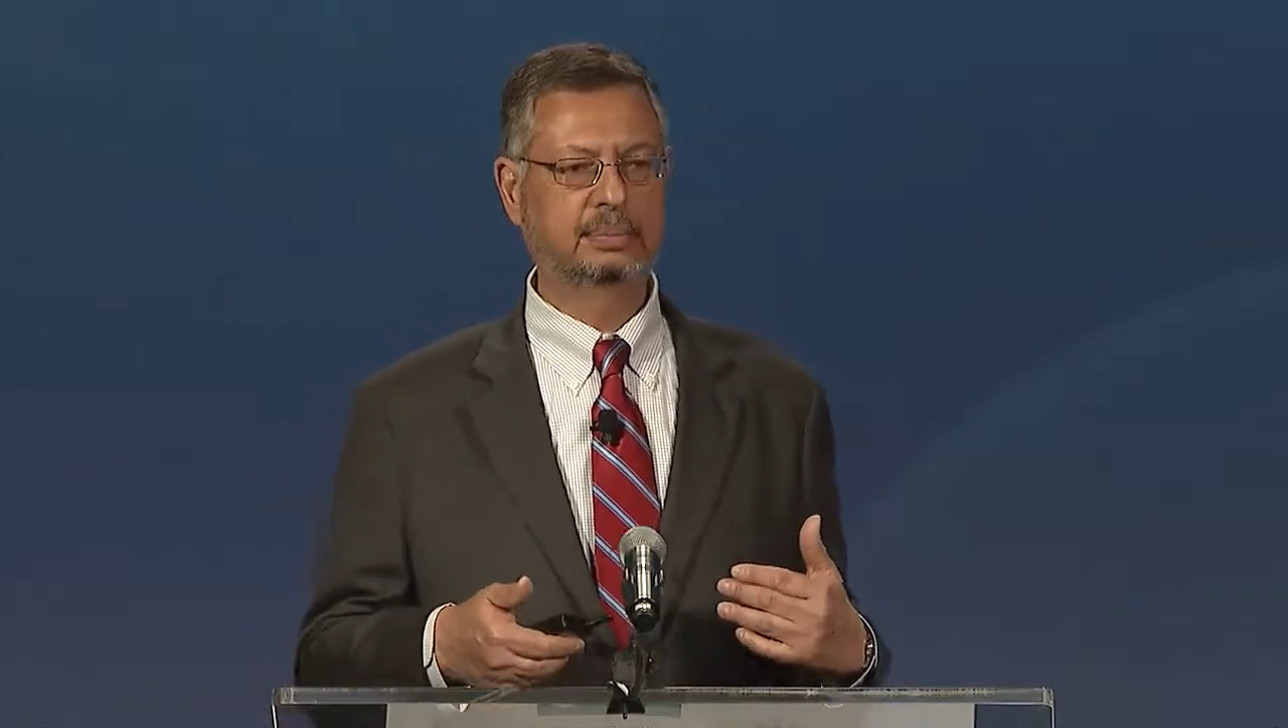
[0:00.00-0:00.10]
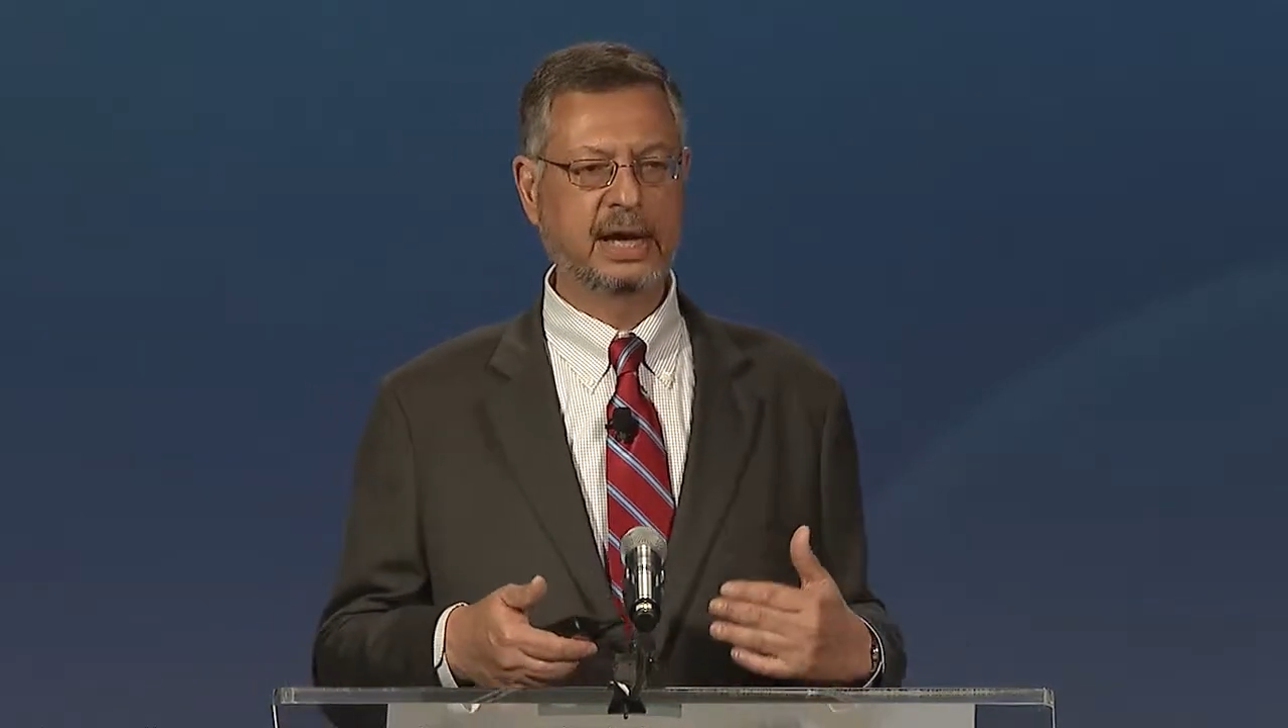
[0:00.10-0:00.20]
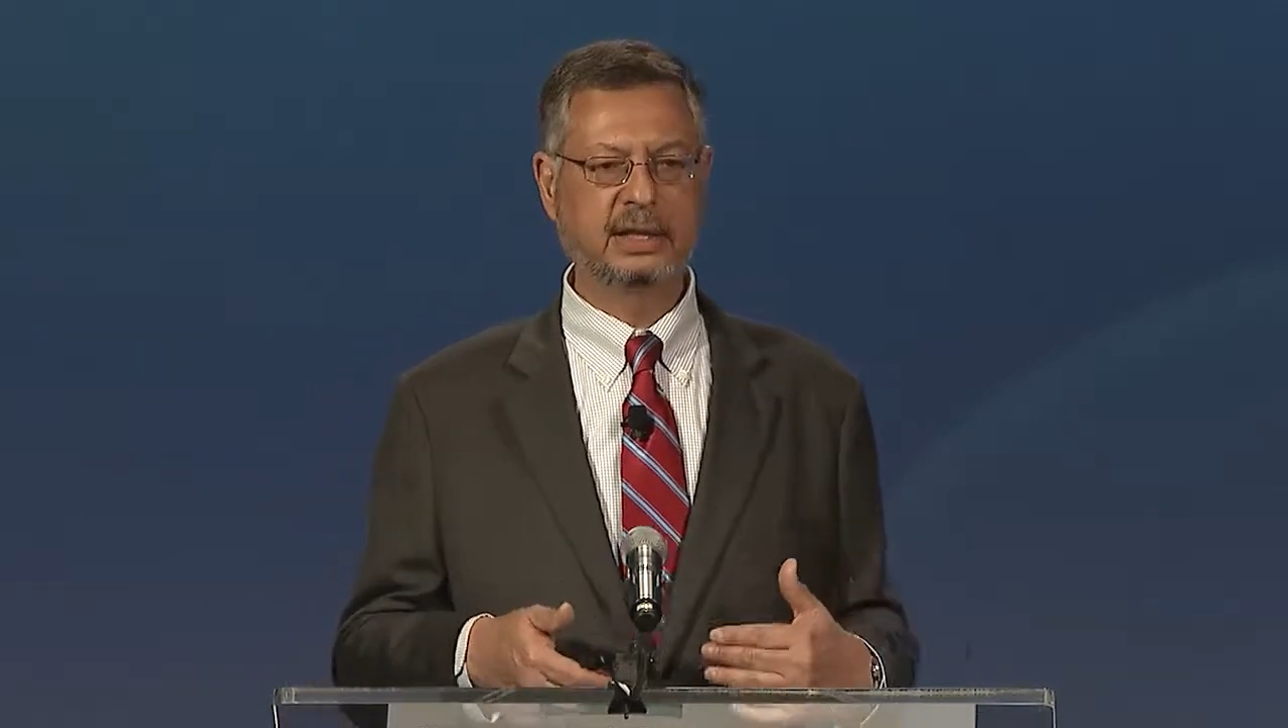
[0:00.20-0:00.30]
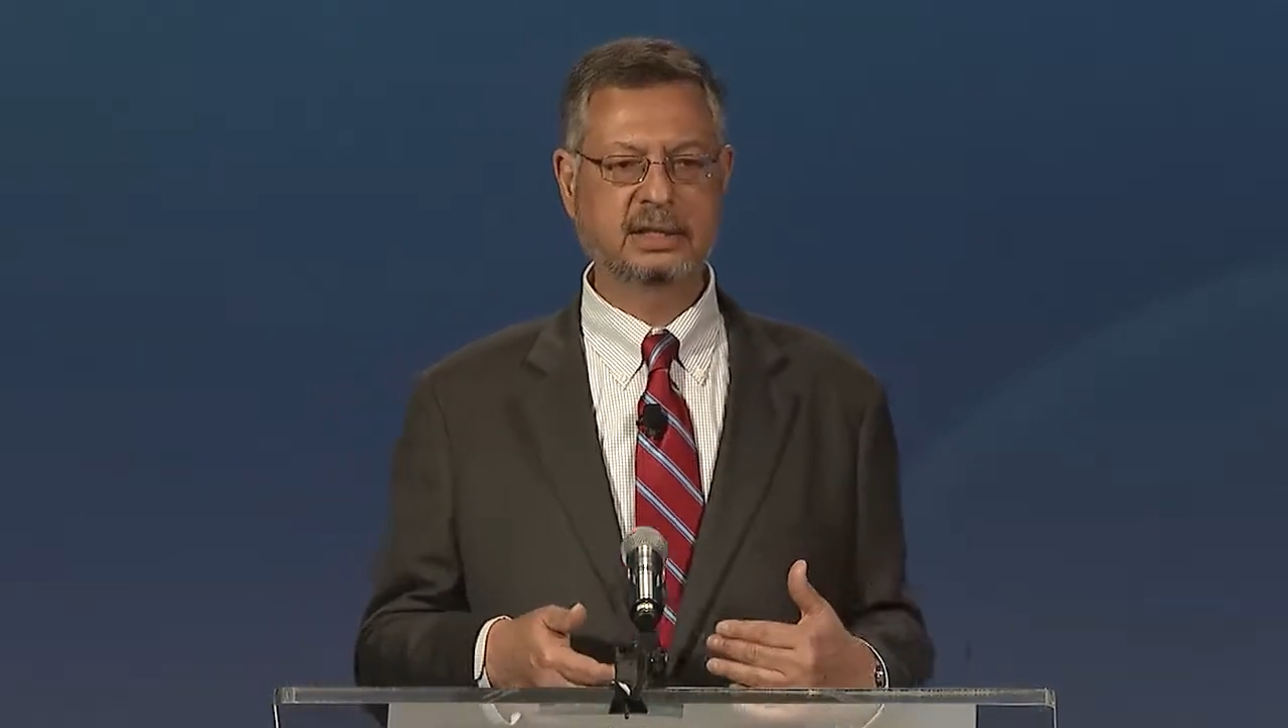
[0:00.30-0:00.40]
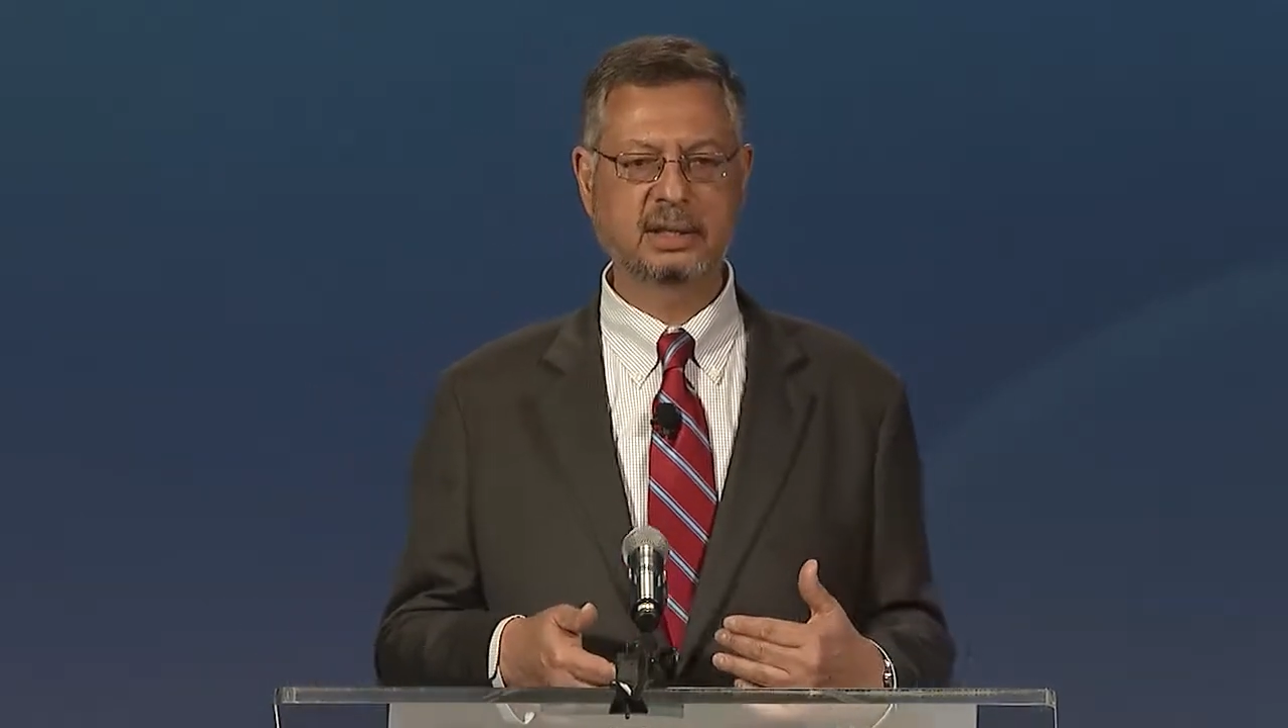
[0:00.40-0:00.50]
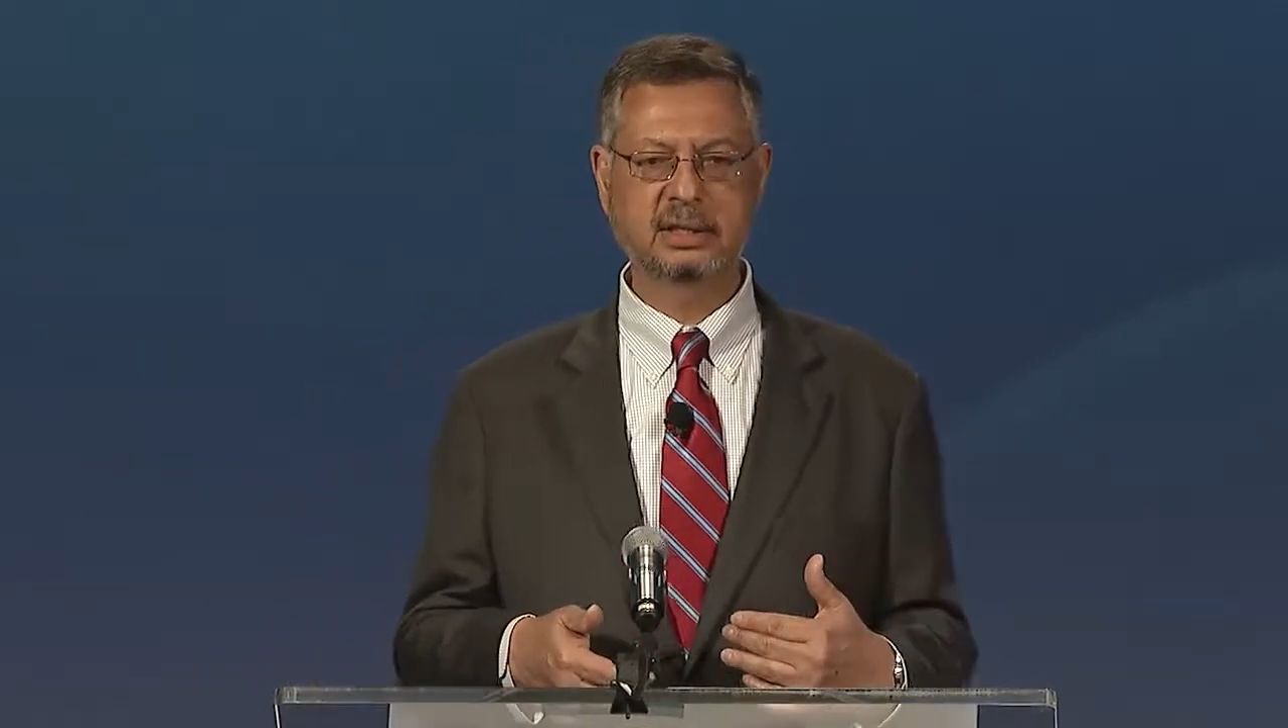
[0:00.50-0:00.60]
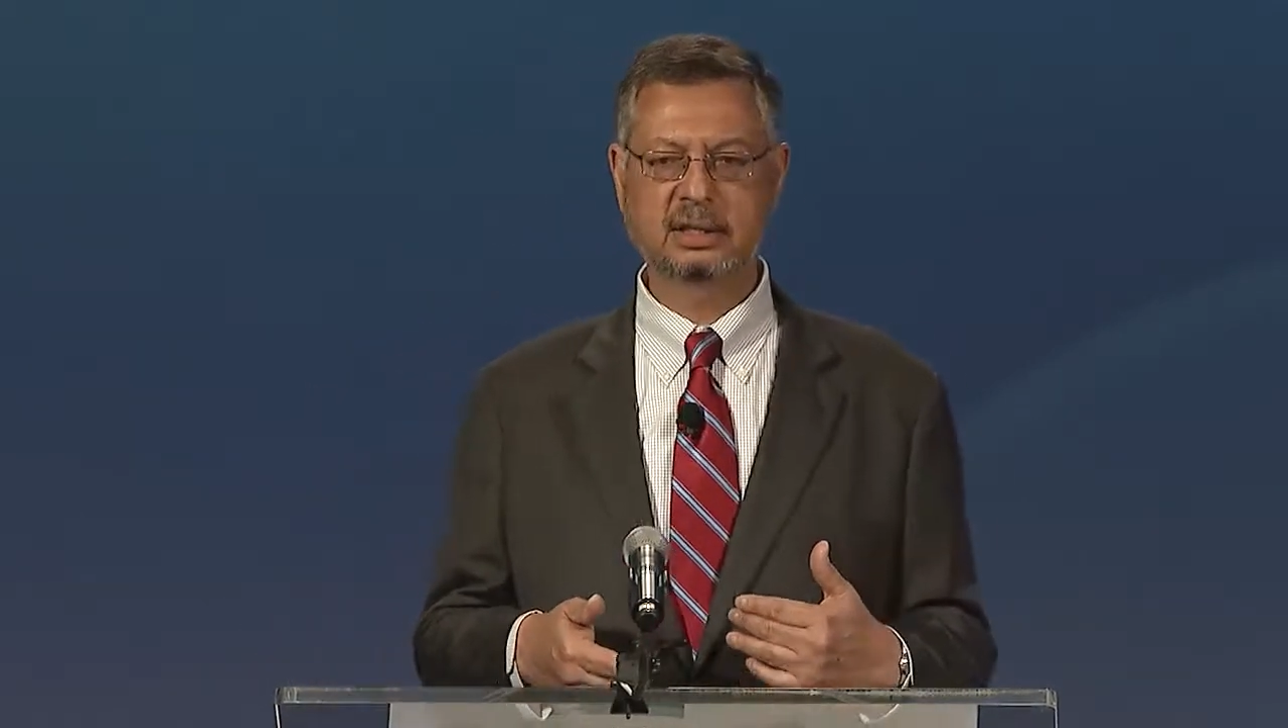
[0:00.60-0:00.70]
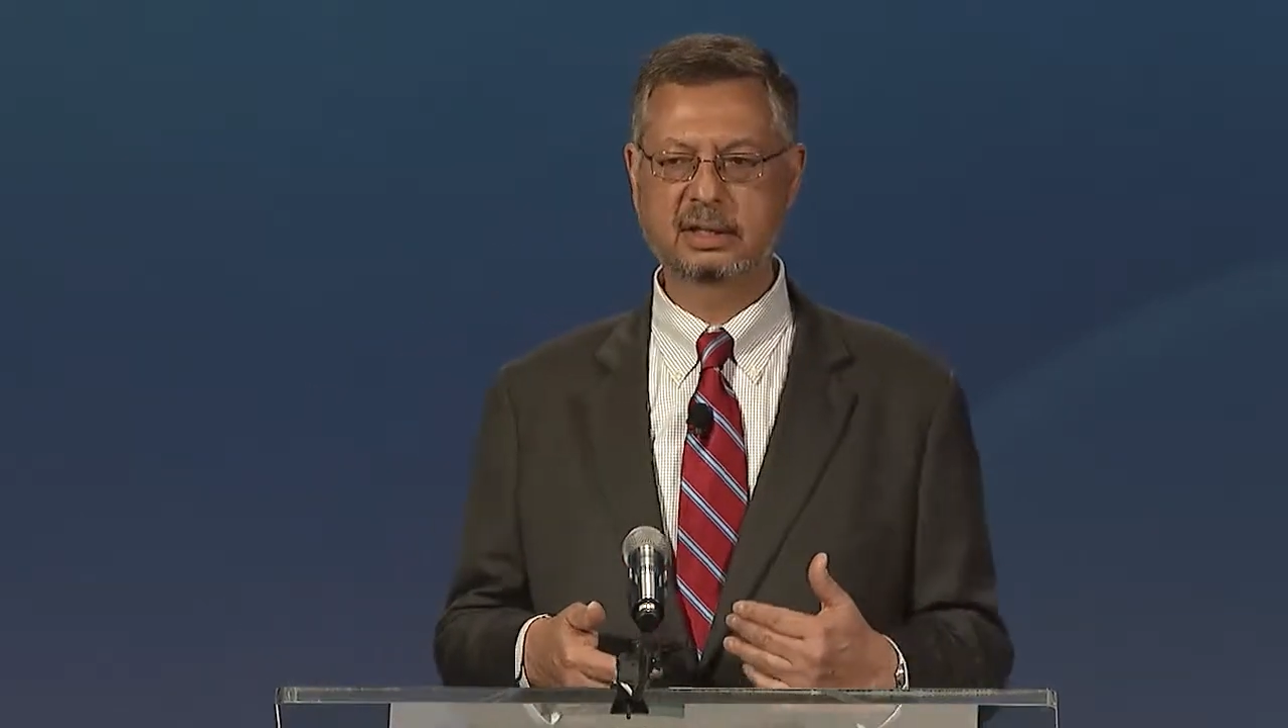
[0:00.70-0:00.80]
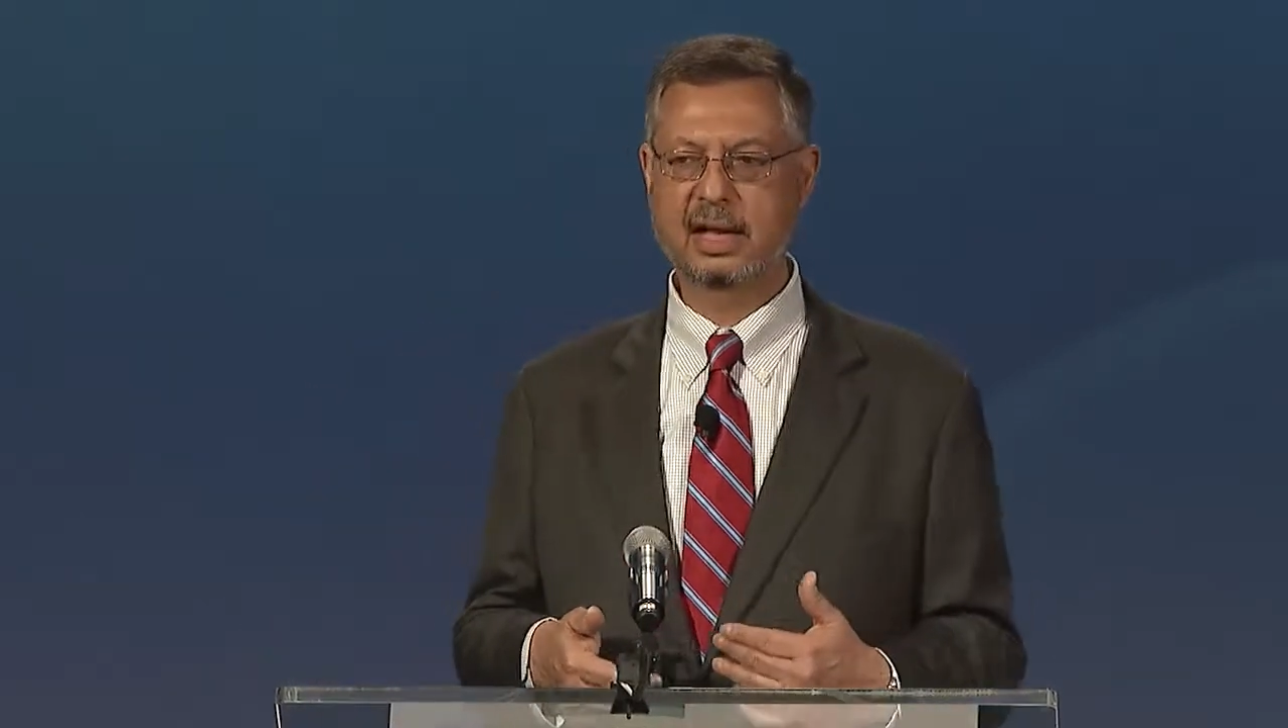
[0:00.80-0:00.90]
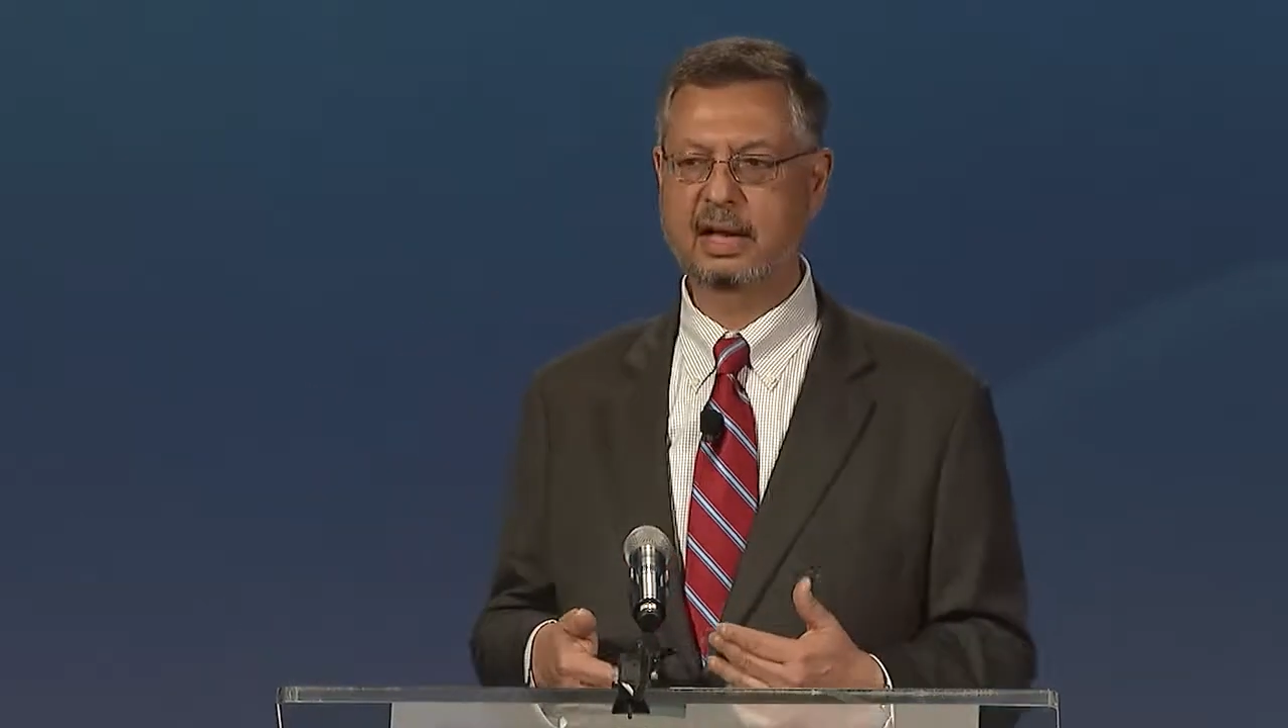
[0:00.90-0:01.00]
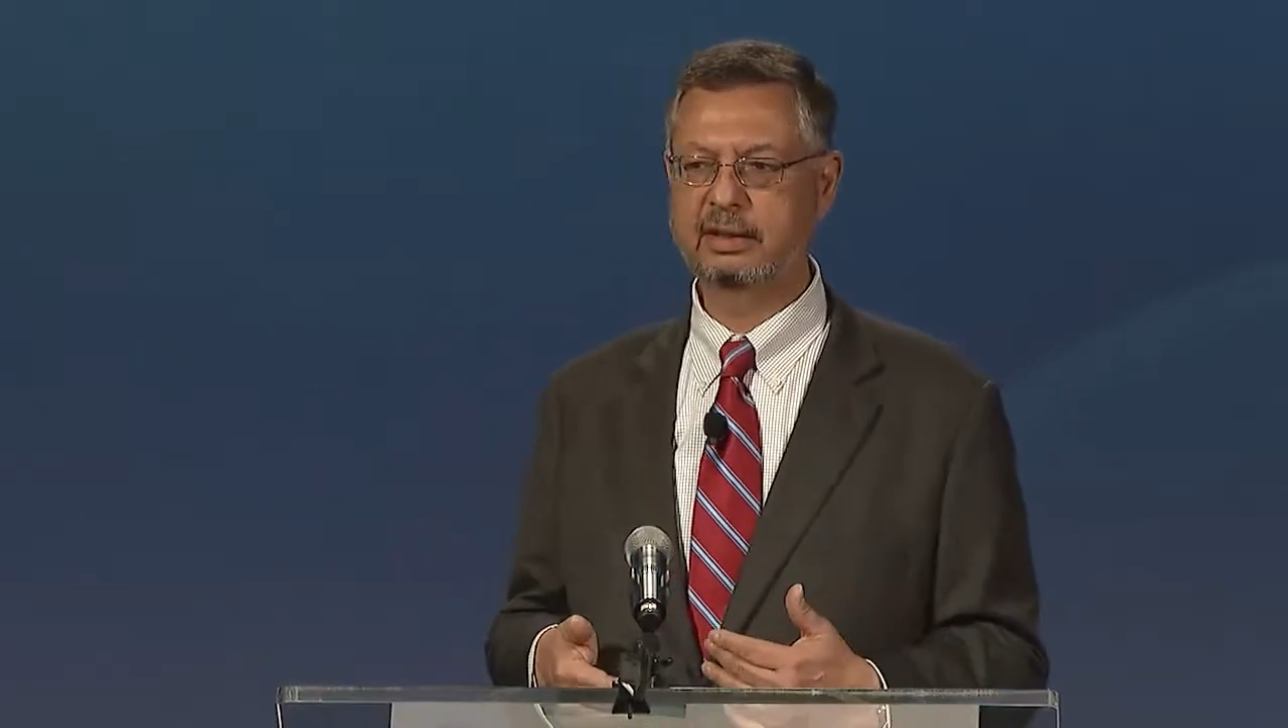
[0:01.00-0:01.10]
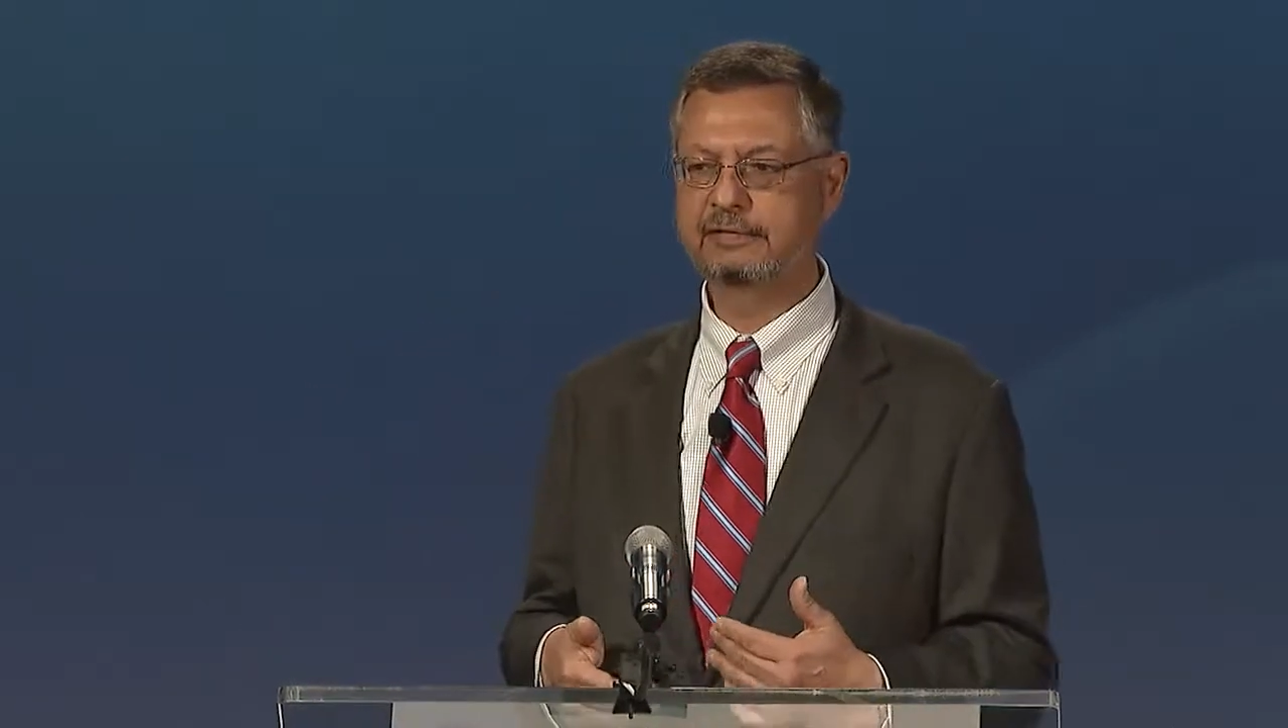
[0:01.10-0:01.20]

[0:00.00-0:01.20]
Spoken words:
basis is now